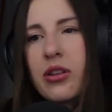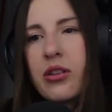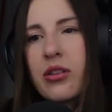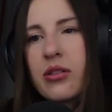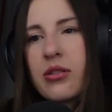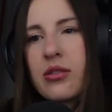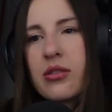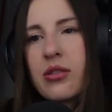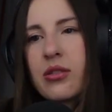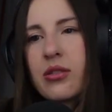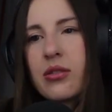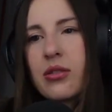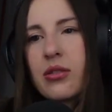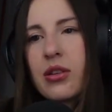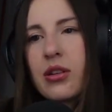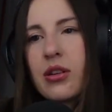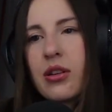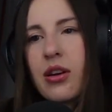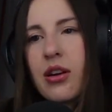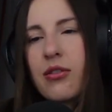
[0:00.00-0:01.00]
They're certainly
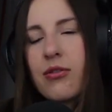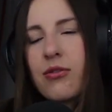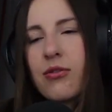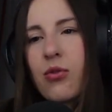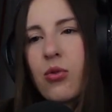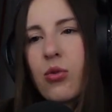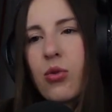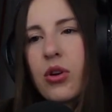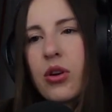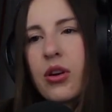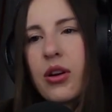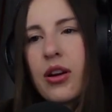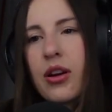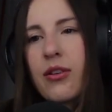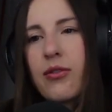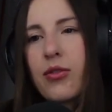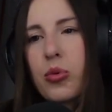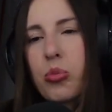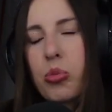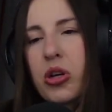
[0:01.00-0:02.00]
not for
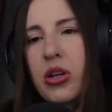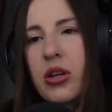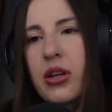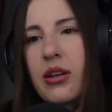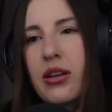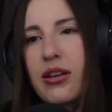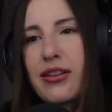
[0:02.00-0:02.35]
everybody.